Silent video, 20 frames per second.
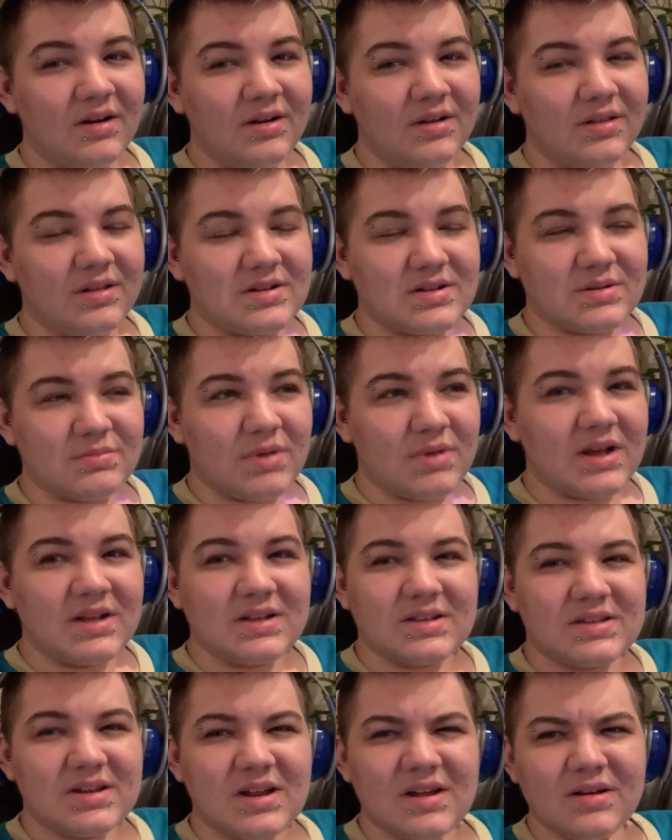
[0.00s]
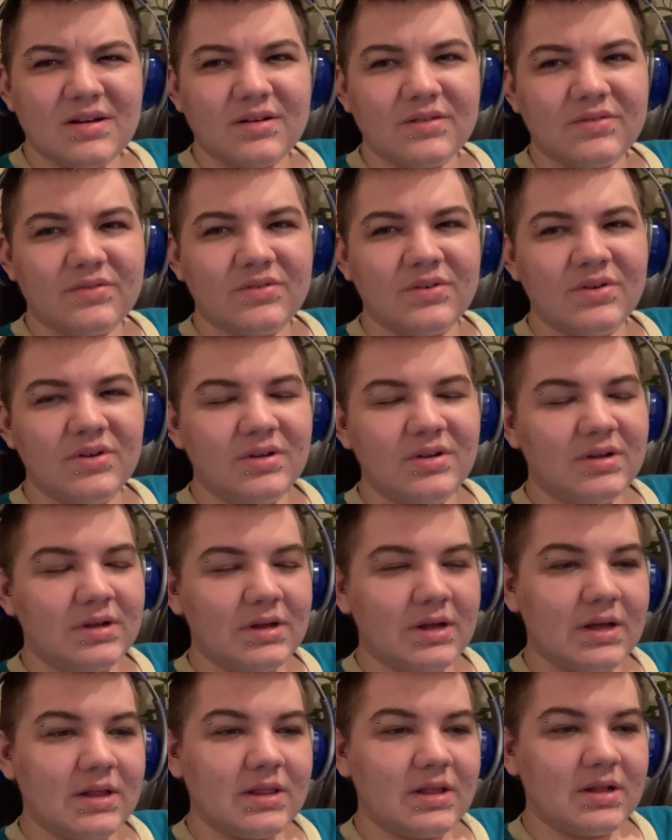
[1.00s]
It's my stuff.
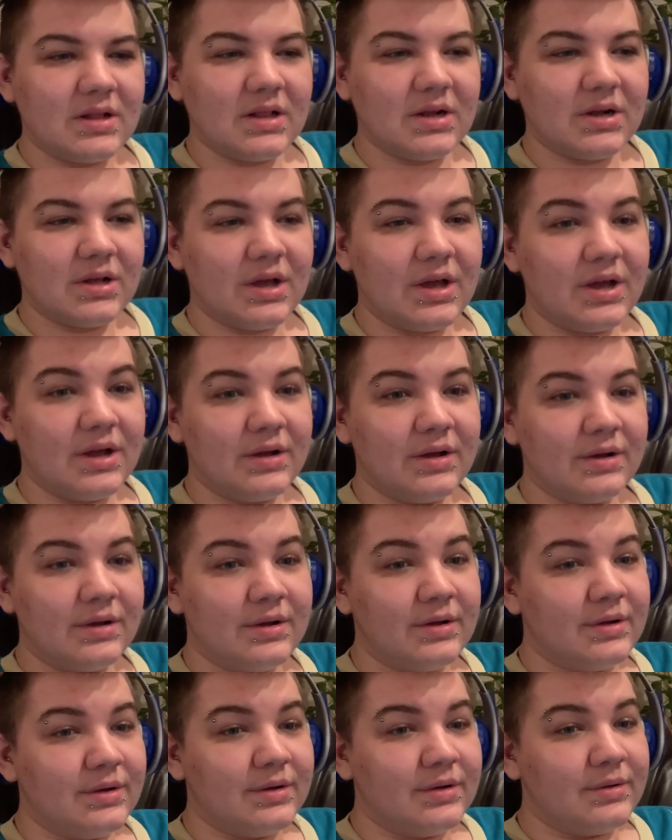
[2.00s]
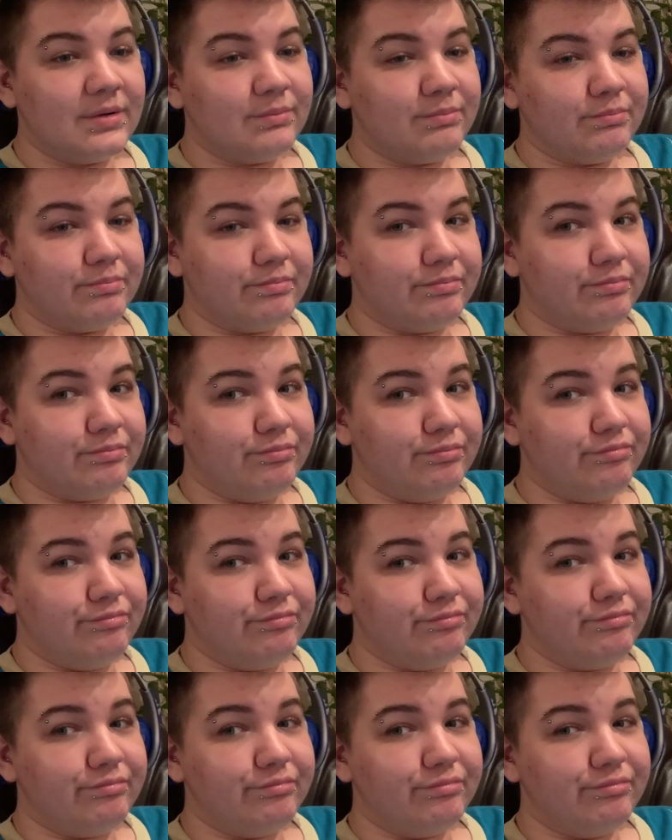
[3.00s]
And then they're like,
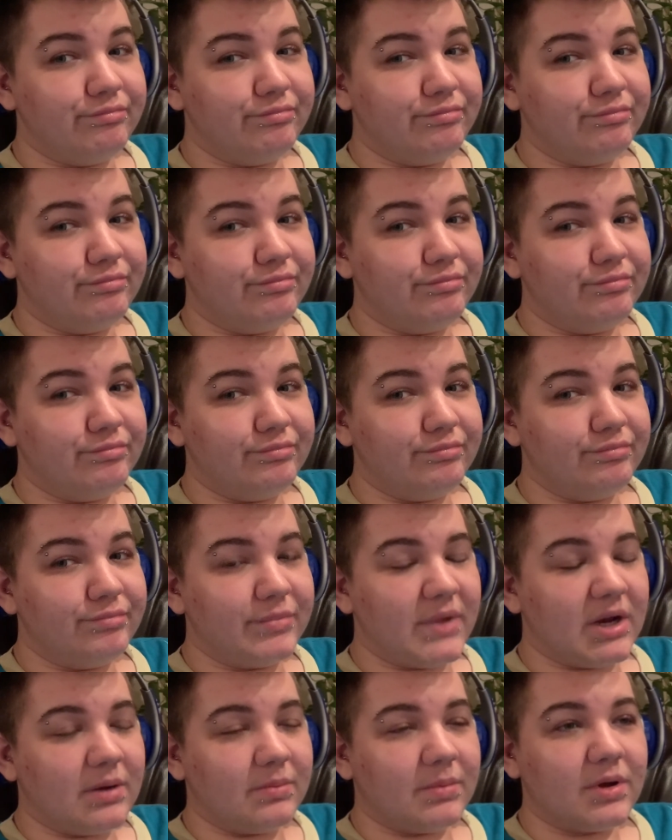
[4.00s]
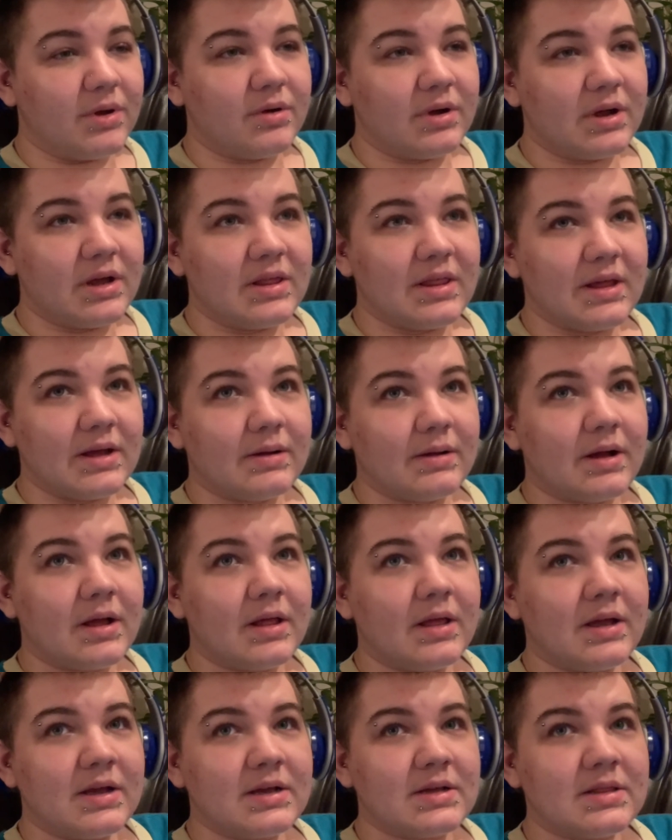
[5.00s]
and I'm like, okay,
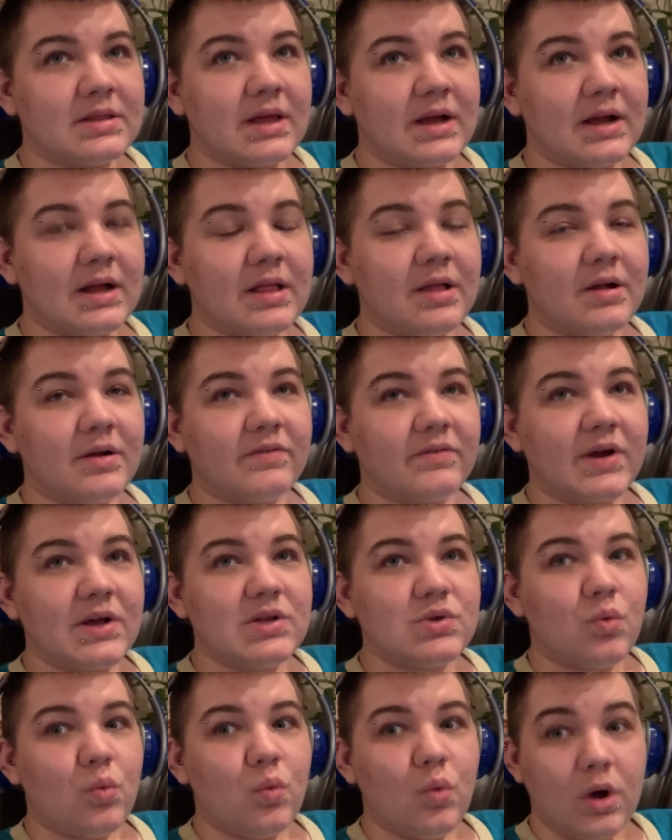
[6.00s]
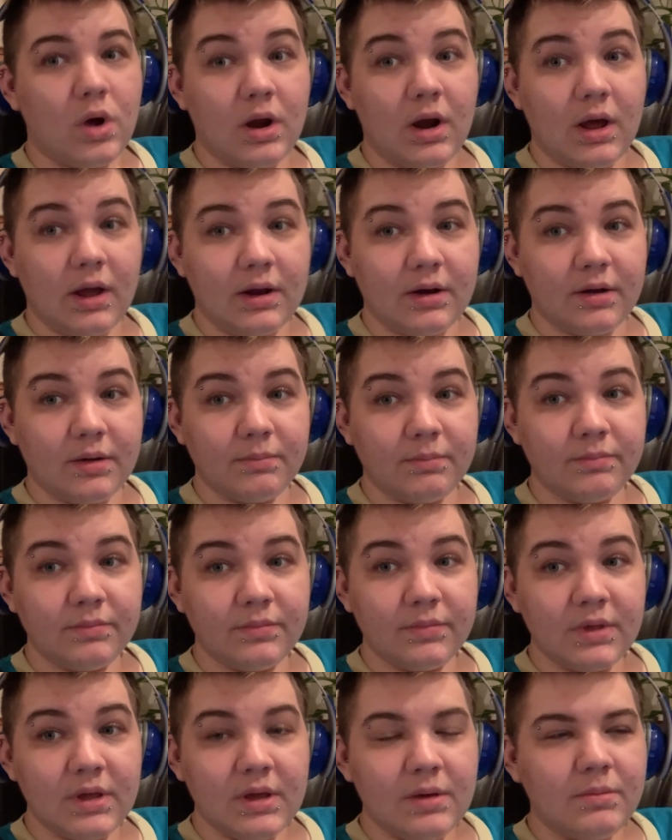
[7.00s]
that clarifies one item.
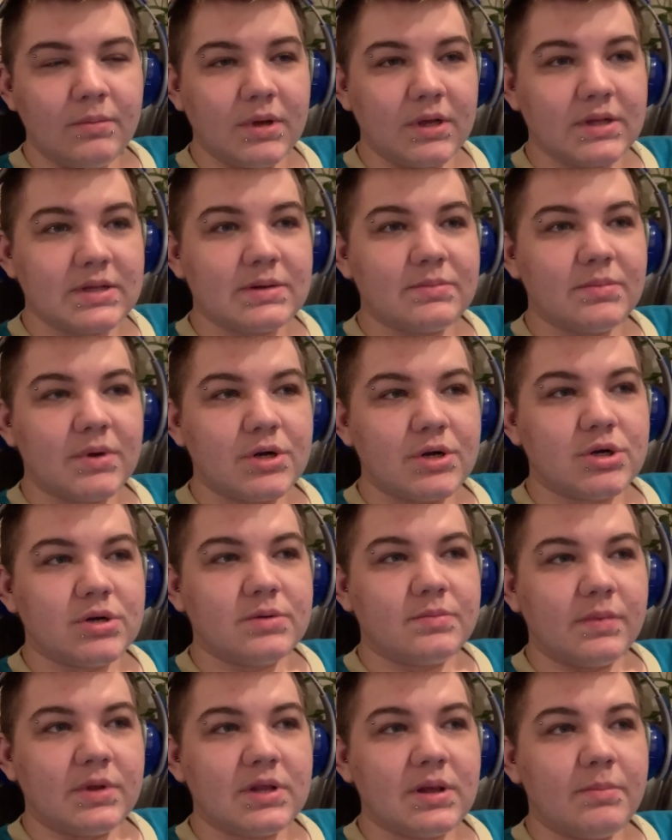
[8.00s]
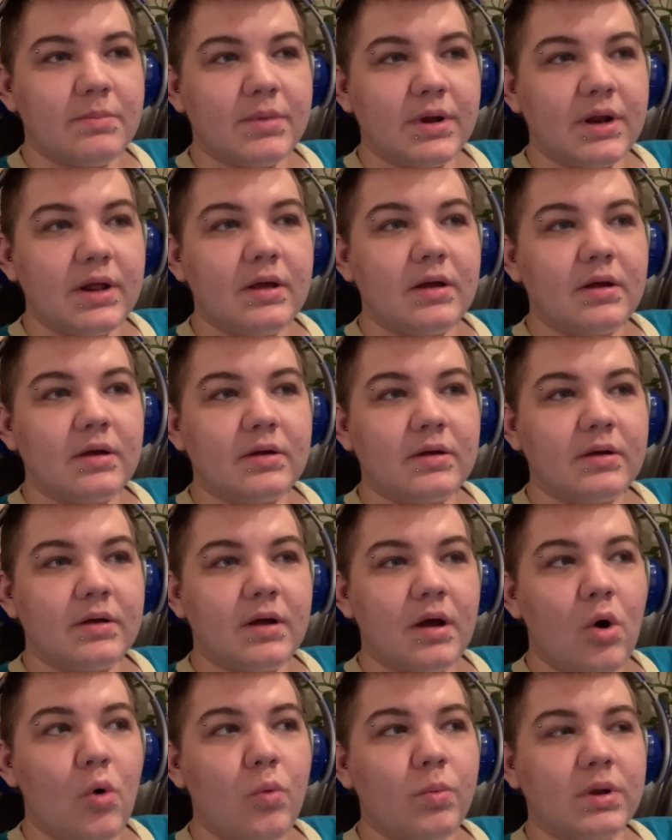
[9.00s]
Because in my dream, somebody
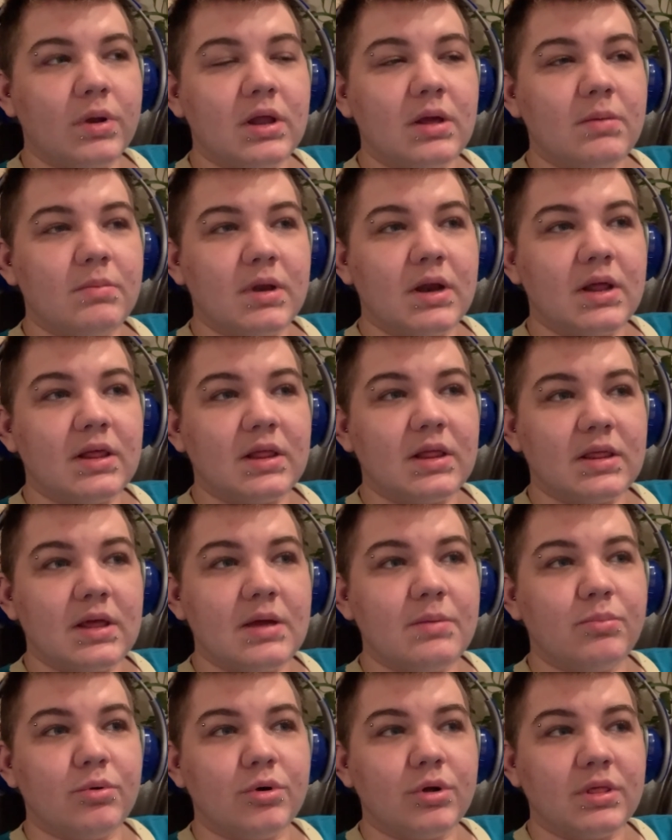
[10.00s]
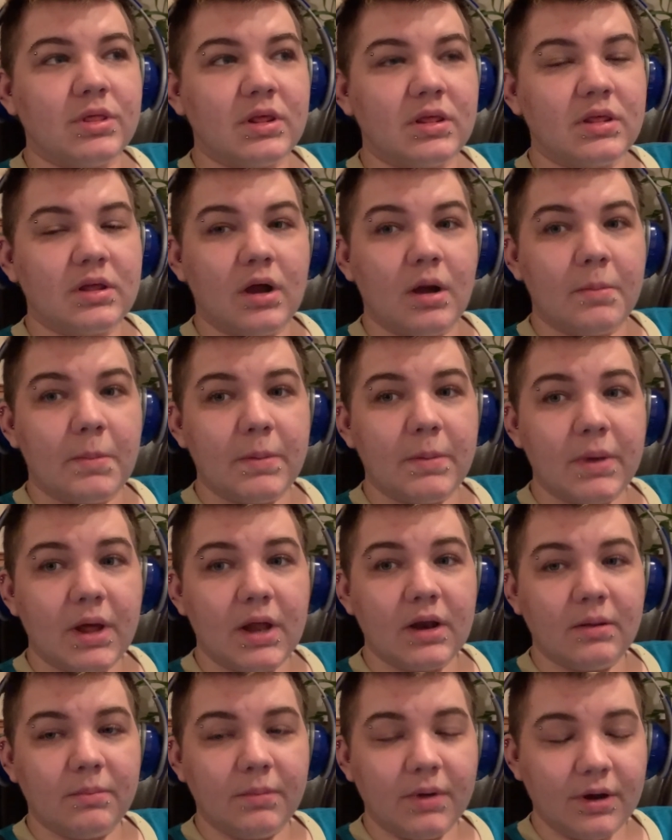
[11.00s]
openly admitted that they put the thing on my bed.
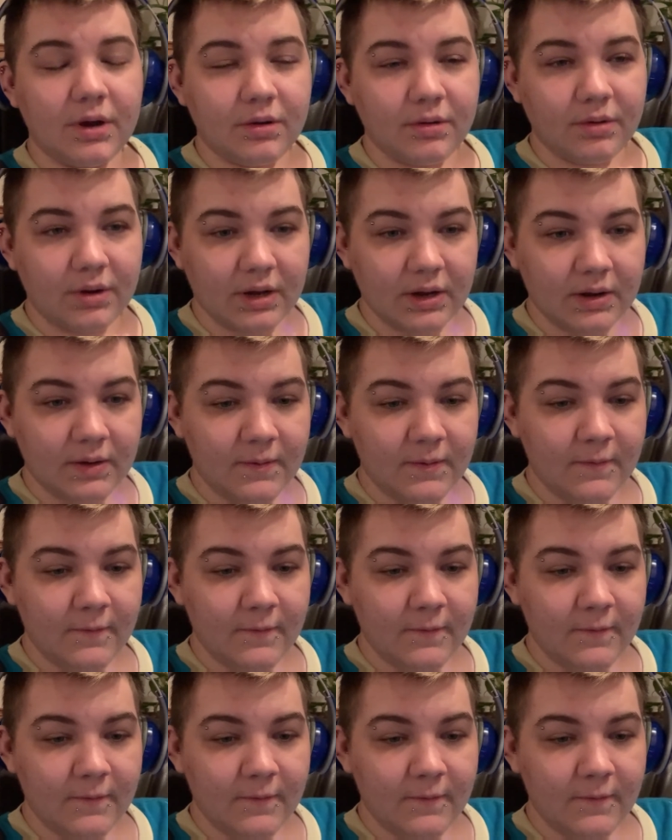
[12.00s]
I'm like, okay.